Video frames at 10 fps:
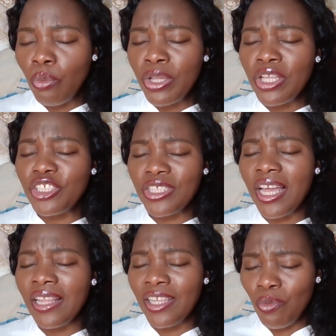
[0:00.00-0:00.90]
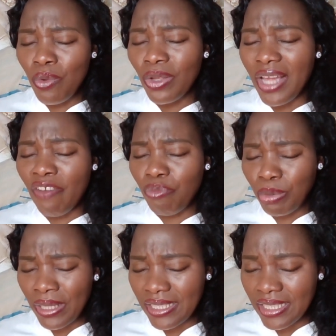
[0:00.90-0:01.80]
we shall and will have
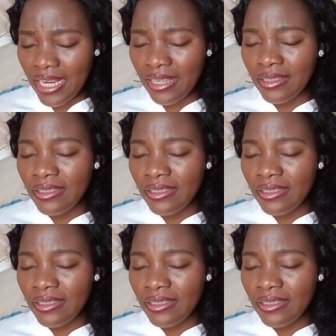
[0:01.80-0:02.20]
plenty.